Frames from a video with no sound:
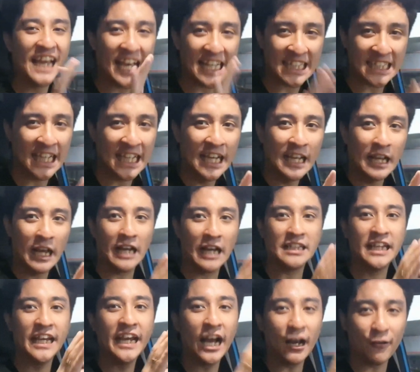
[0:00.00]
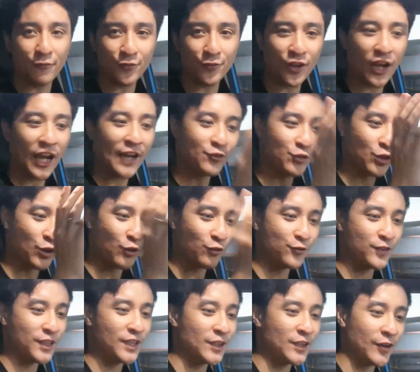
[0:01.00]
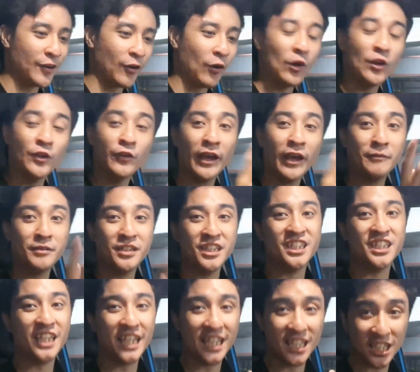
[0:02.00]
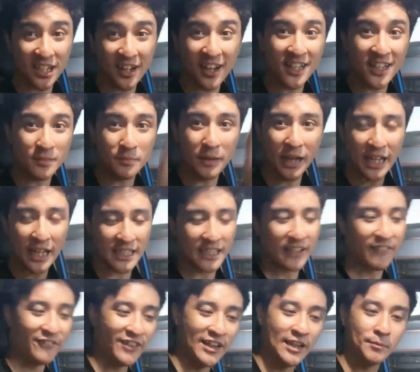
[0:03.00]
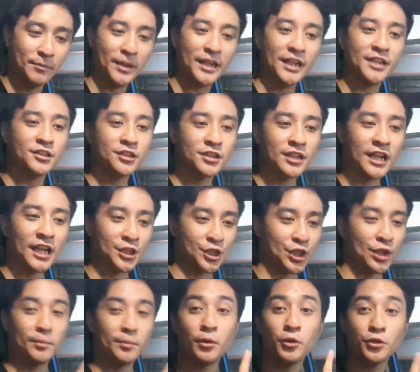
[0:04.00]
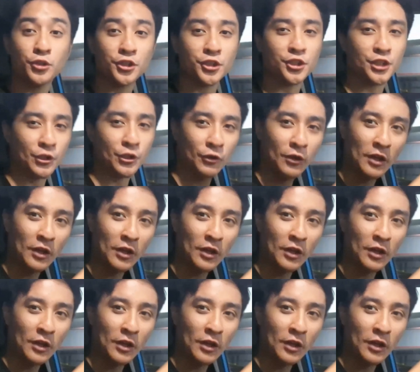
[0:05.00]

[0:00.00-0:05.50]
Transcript: yes, a day after I drove the all-new MG ZS Lux back at the Philippine International Motor Show.